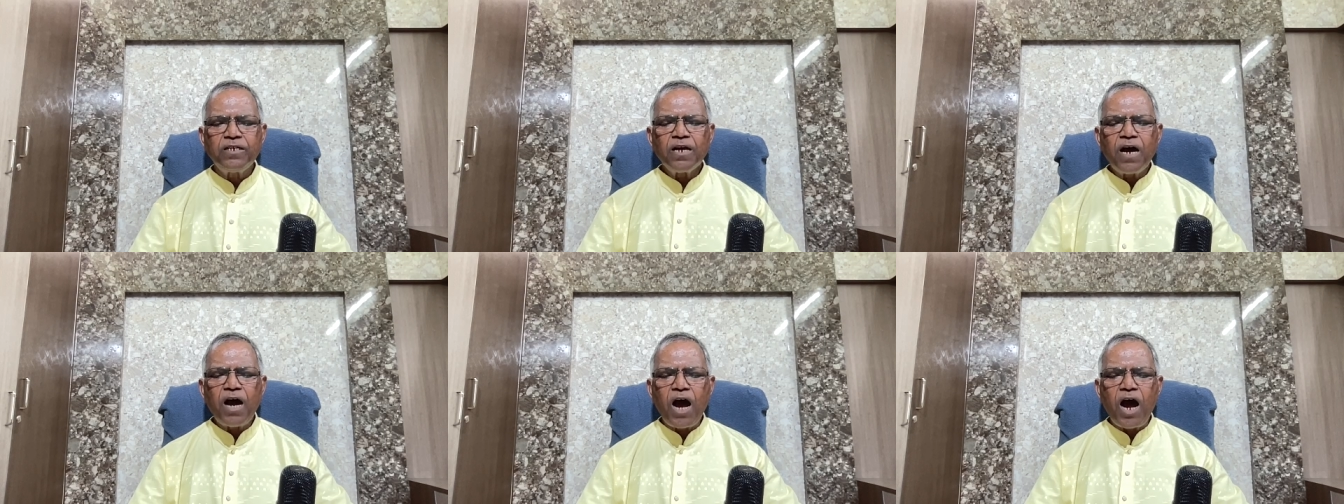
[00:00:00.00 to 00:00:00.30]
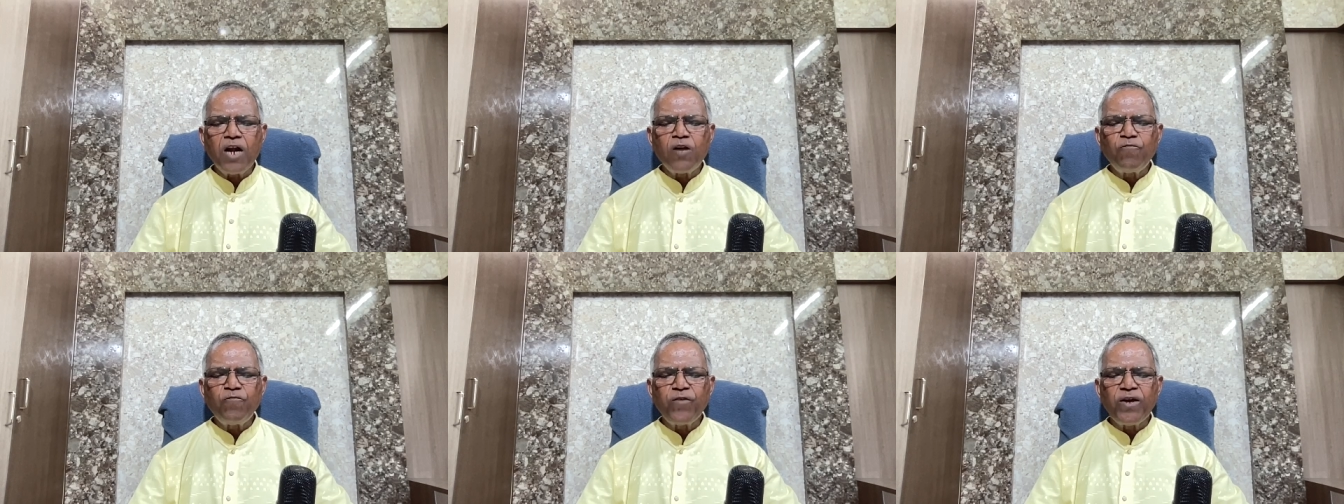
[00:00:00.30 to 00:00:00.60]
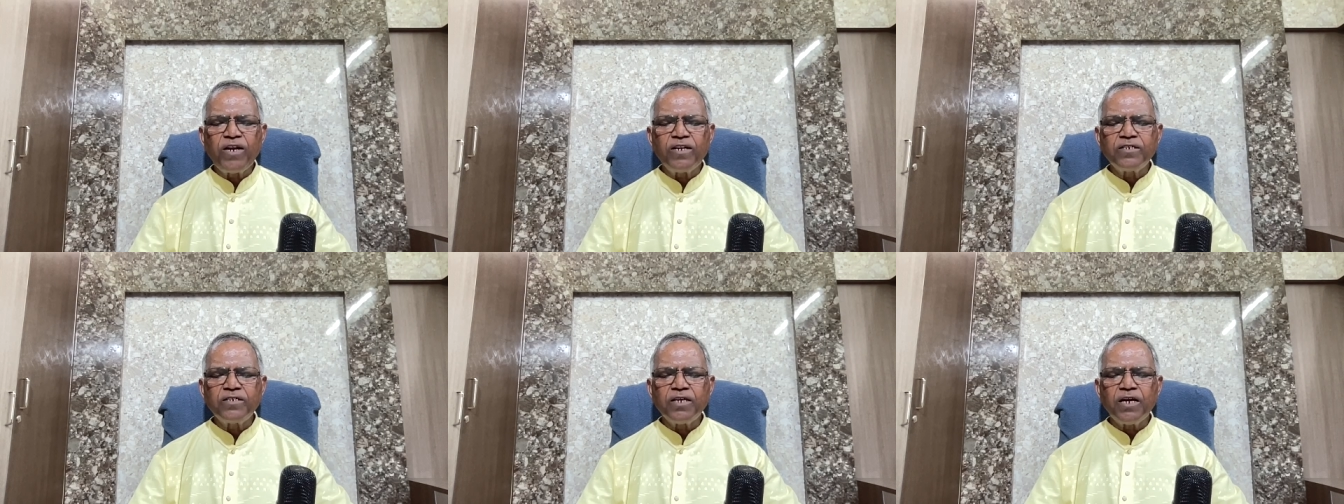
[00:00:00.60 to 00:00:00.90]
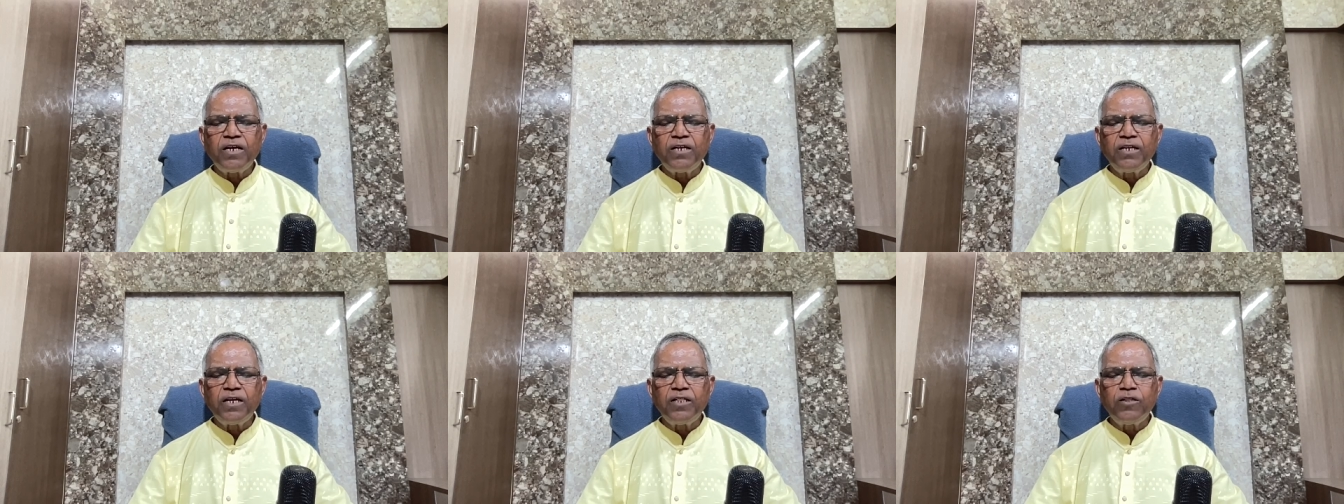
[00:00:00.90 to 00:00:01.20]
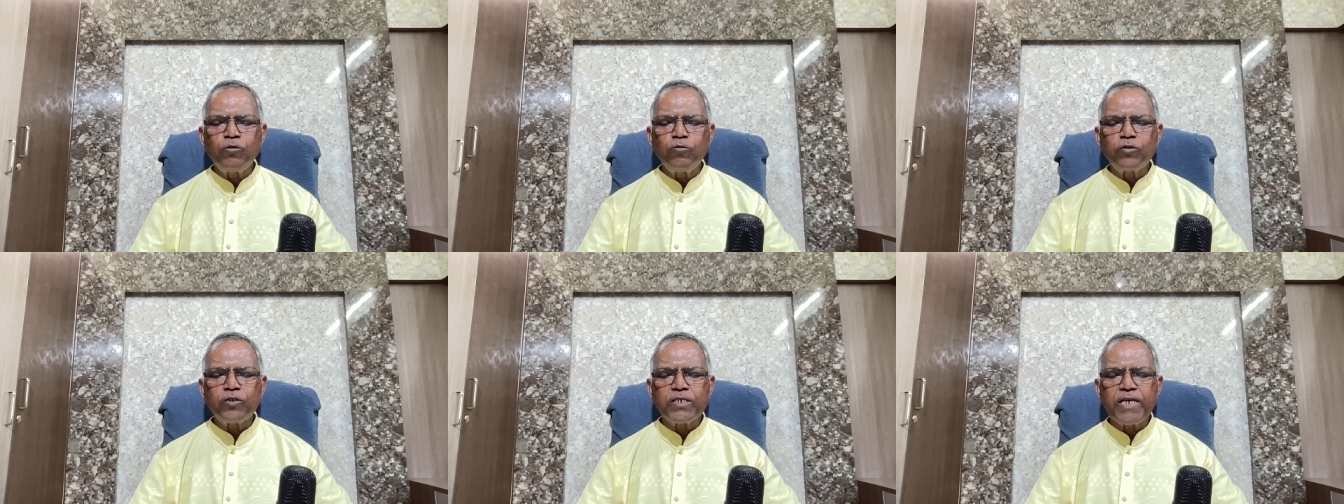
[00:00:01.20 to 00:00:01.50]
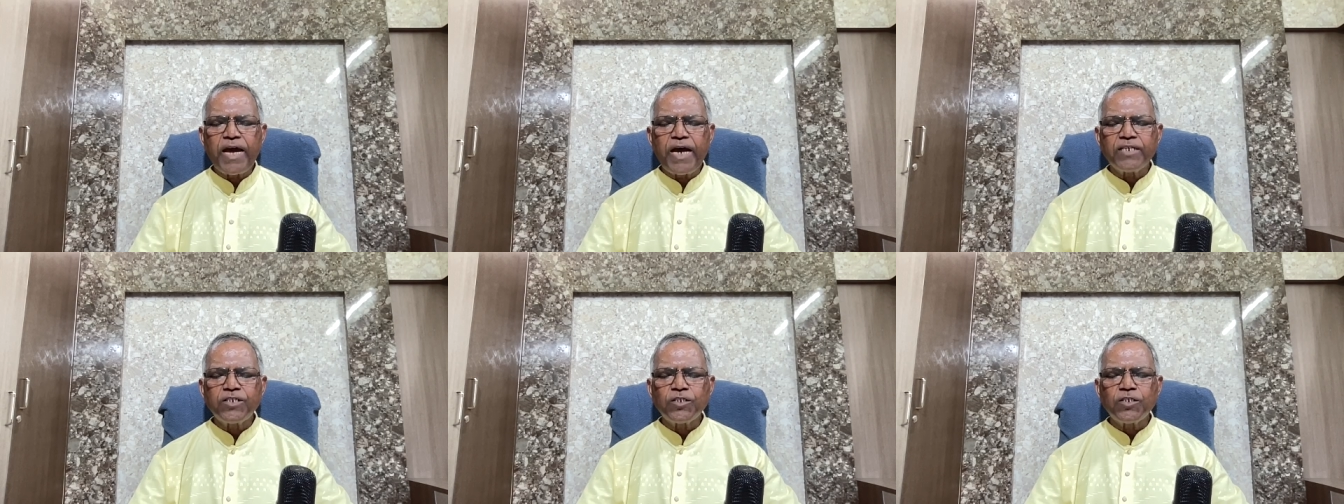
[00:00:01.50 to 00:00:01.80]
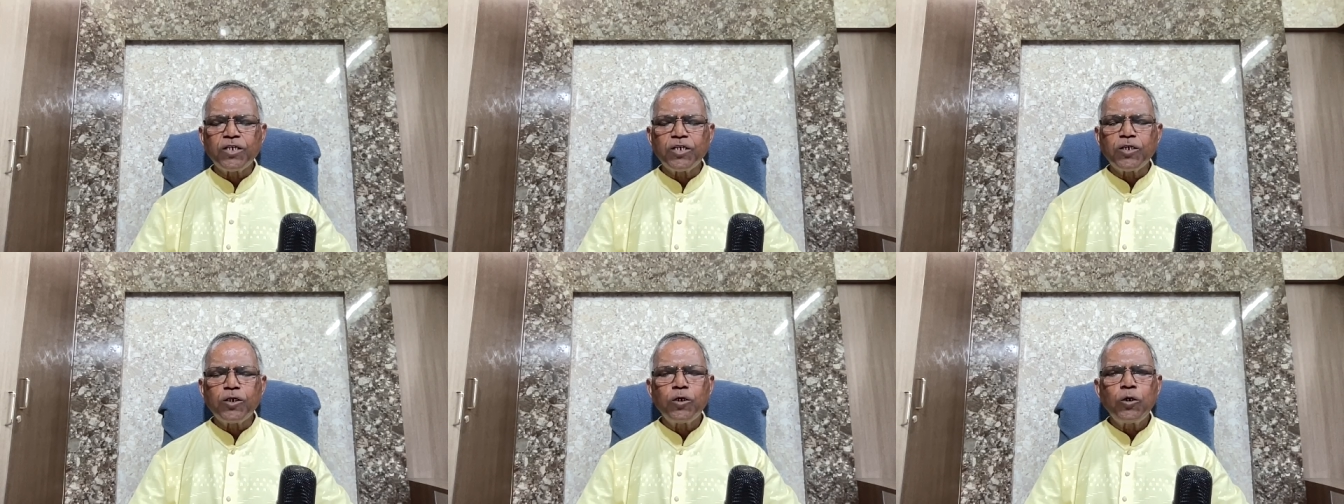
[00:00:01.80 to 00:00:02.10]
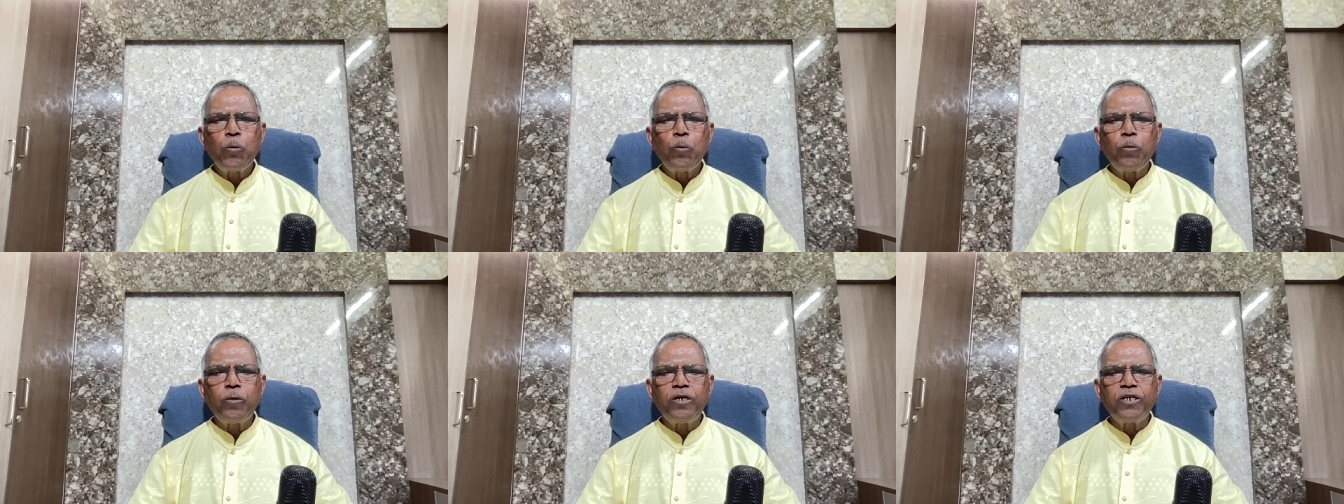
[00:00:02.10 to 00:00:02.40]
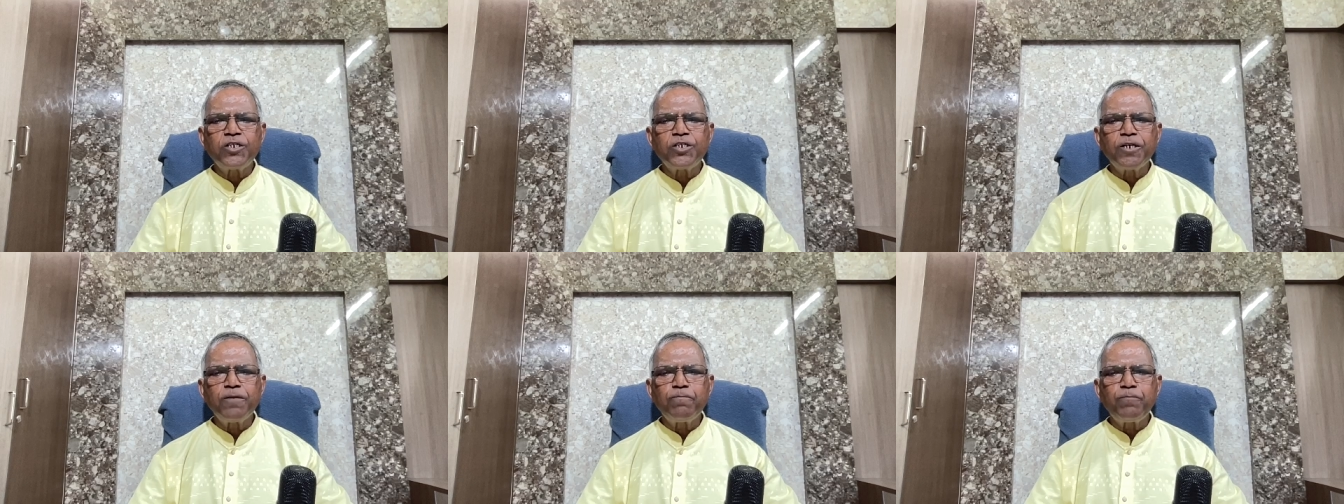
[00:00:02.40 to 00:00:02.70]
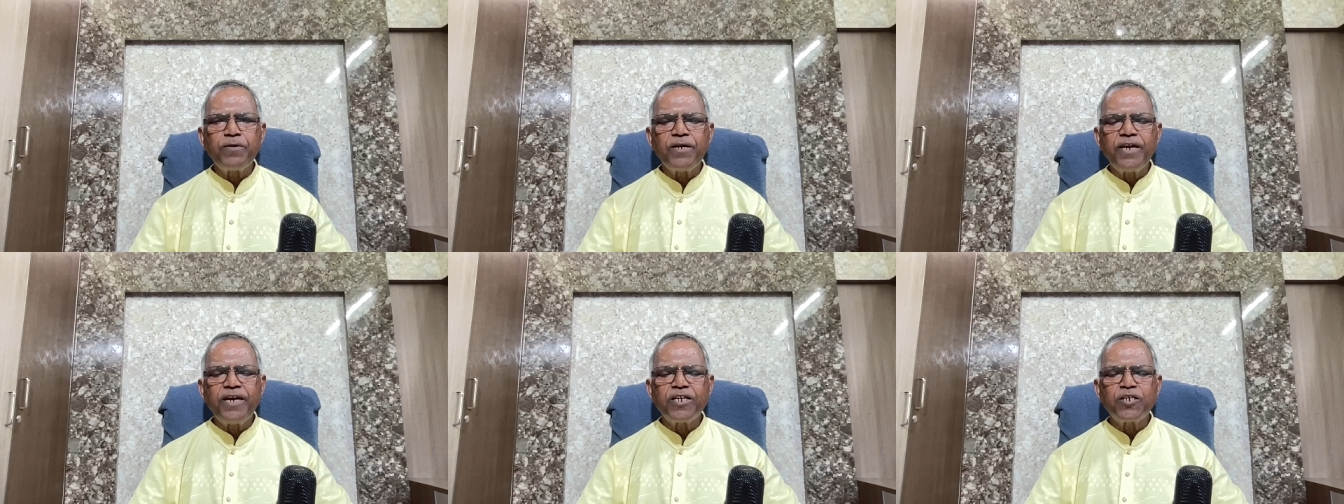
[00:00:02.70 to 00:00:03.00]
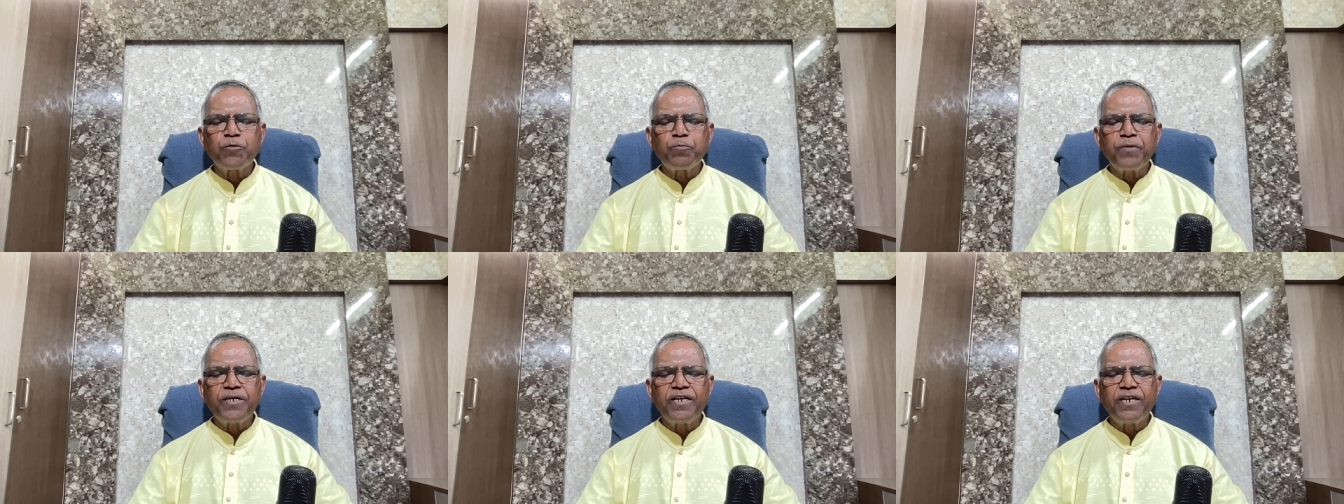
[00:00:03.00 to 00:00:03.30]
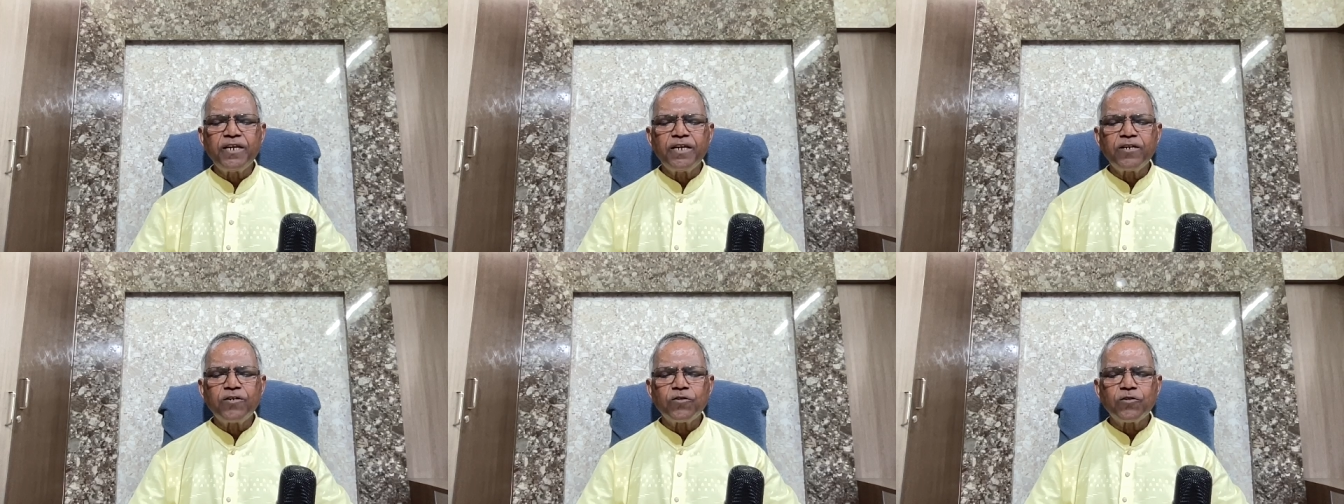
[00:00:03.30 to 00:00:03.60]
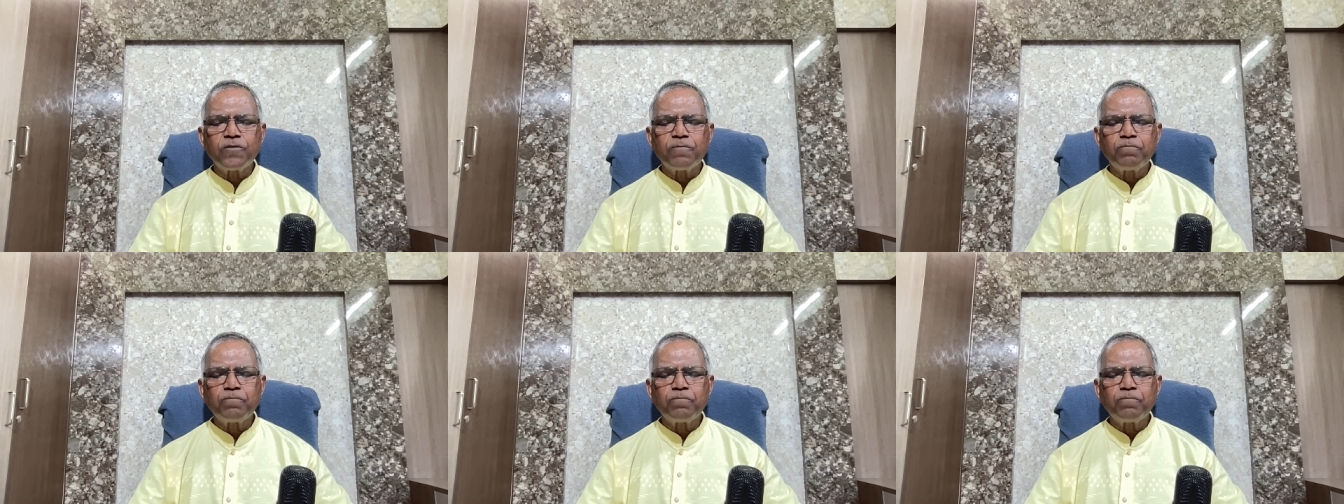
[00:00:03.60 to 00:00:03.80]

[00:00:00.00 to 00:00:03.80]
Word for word: heartfelt and enthusiastic worship experience.